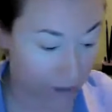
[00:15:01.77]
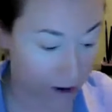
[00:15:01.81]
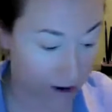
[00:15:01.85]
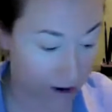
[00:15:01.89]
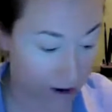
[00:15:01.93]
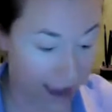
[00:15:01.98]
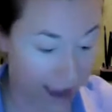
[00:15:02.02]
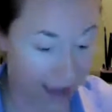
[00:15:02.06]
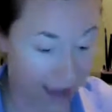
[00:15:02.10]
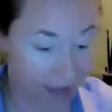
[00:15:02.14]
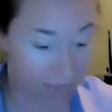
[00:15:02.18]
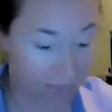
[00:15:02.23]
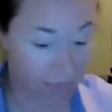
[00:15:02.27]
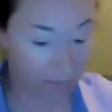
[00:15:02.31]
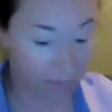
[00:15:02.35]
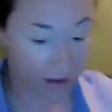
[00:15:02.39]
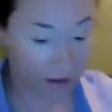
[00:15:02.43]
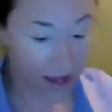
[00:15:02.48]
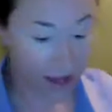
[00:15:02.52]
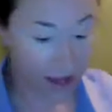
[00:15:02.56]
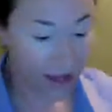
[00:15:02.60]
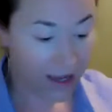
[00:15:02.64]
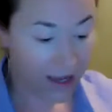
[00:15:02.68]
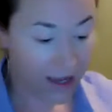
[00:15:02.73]
All right.
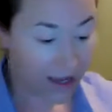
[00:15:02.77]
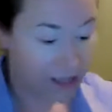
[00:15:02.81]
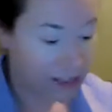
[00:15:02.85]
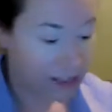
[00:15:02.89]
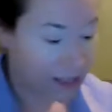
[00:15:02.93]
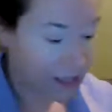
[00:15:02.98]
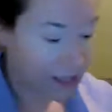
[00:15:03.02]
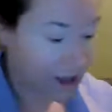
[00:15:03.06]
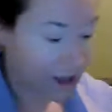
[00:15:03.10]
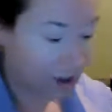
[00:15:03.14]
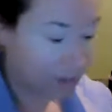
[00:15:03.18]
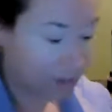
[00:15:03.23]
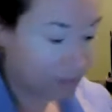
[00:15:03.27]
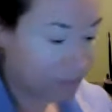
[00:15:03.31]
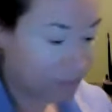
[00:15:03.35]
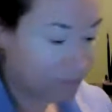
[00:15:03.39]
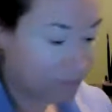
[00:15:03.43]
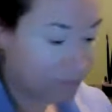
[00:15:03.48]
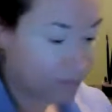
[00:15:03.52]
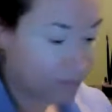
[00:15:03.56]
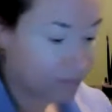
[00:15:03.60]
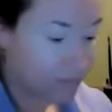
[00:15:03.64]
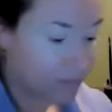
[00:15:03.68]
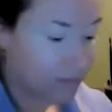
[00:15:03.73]
So
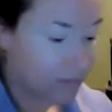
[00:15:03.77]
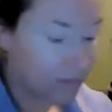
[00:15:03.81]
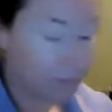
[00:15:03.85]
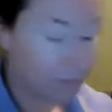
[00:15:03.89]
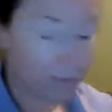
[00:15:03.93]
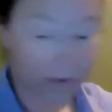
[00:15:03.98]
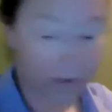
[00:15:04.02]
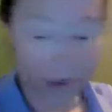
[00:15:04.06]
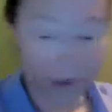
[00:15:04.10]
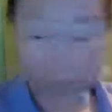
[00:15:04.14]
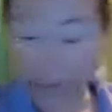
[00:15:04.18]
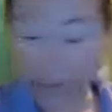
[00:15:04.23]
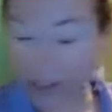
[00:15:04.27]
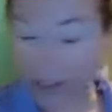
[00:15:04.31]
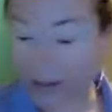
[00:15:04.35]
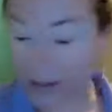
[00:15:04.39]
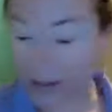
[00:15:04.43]
put